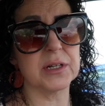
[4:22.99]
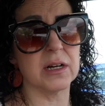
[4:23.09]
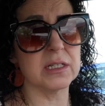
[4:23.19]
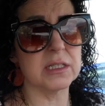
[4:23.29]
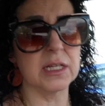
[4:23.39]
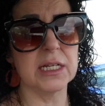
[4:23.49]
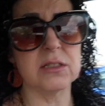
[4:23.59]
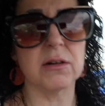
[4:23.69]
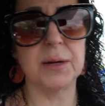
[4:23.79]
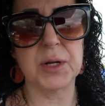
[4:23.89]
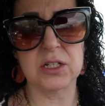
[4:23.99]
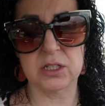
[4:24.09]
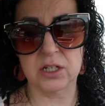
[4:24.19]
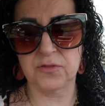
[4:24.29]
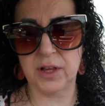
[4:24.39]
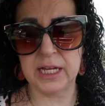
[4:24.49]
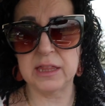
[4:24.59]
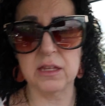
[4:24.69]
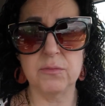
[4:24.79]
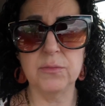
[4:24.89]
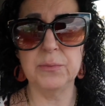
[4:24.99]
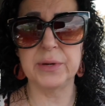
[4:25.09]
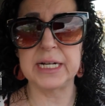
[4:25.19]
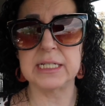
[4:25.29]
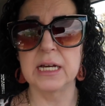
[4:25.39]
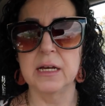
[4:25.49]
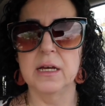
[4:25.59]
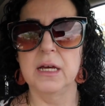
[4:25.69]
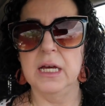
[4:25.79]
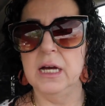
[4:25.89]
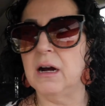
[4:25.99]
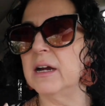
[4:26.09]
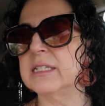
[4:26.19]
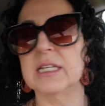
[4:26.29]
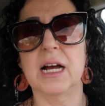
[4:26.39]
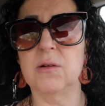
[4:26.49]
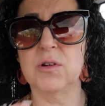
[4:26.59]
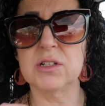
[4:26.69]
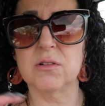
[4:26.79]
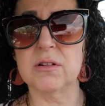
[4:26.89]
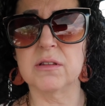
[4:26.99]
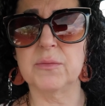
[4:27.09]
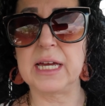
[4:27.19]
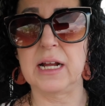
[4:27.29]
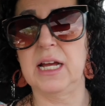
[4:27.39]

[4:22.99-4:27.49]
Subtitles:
honestly, so I'm not sure if I'll eat them, but honestly, I wouldn't order them again.